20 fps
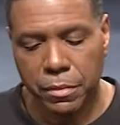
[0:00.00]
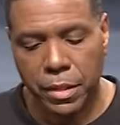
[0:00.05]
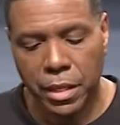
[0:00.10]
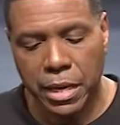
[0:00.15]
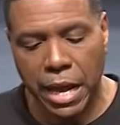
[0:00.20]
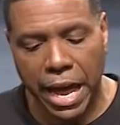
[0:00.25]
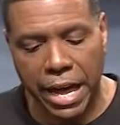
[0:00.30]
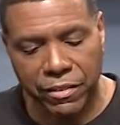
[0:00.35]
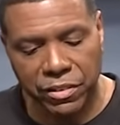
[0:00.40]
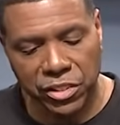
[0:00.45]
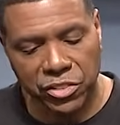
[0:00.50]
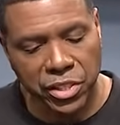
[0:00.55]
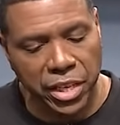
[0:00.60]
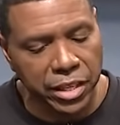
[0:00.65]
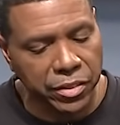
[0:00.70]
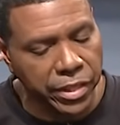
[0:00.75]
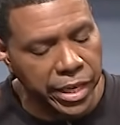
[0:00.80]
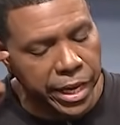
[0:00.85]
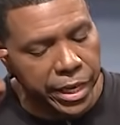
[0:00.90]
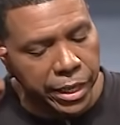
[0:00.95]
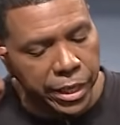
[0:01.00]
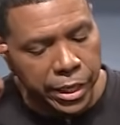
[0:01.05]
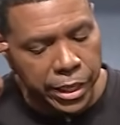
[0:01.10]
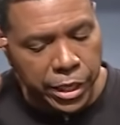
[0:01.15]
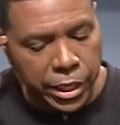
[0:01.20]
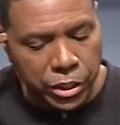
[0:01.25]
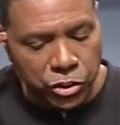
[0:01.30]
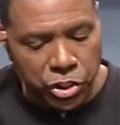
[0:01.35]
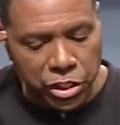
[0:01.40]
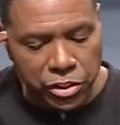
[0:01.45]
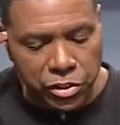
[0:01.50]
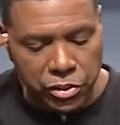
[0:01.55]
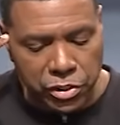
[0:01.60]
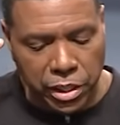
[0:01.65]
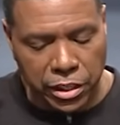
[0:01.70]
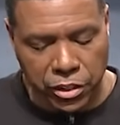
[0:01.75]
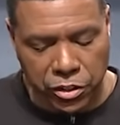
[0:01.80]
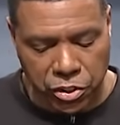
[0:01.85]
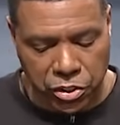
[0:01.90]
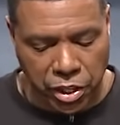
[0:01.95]
Now, having said that, Jesus
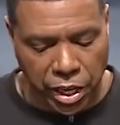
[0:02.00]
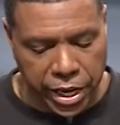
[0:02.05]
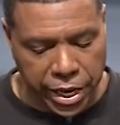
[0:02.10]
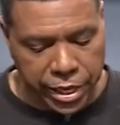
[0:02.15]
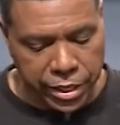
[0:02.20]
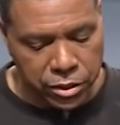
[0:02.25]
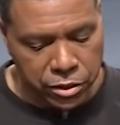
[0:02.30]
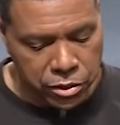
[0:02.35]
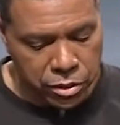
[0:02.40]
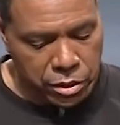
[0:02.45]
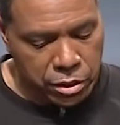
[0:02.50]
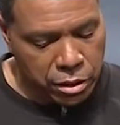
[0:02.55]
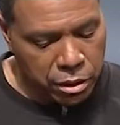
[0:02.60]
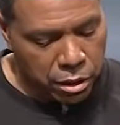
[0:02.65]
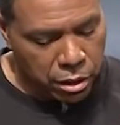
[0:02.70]
understands